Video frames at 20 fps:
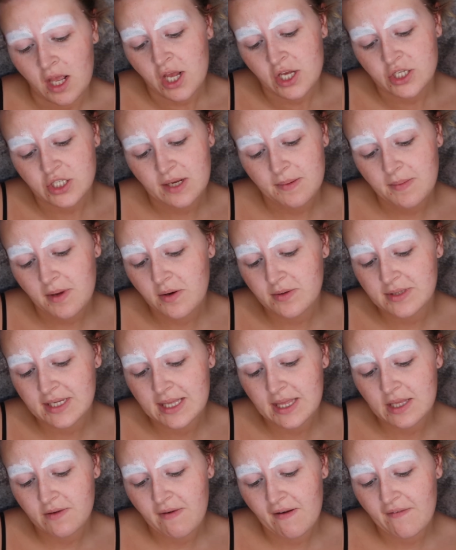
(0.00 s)
So I'm
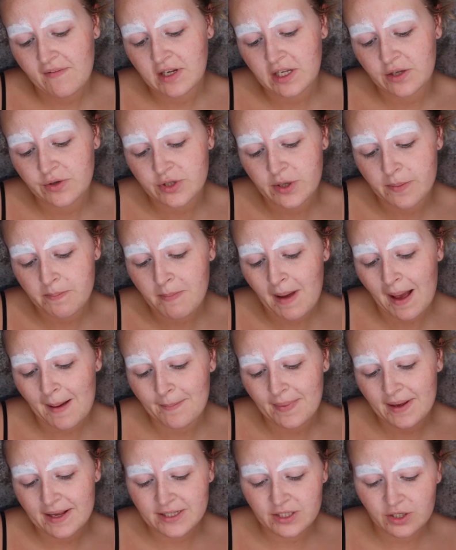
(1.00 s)
using the Revolution Matte
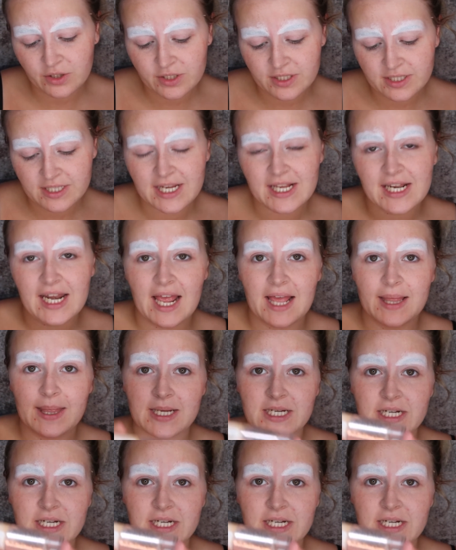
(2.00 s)
Base Concealer in the